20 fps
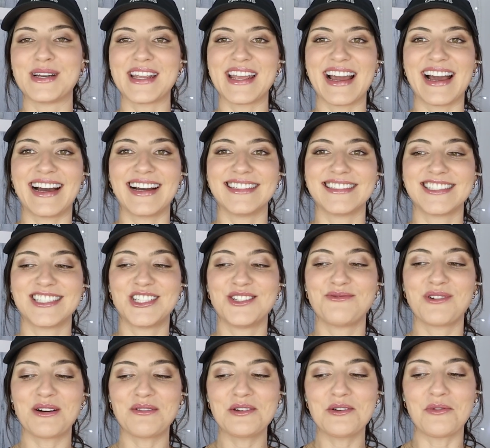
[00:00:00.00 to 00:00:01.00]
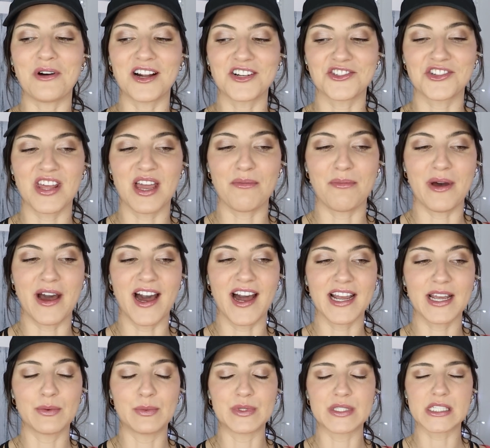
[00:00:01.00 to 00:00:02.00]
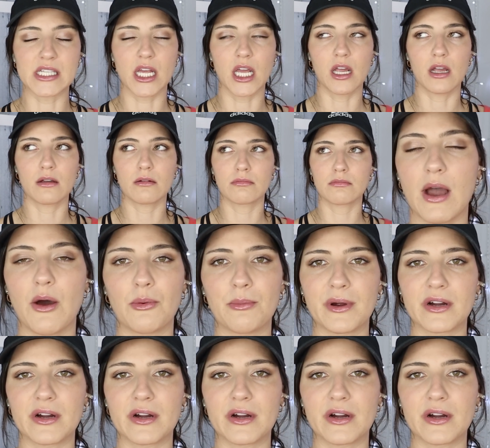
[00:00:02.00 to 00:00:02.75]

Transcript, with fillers: But yeah, she probably watched that back and was like, how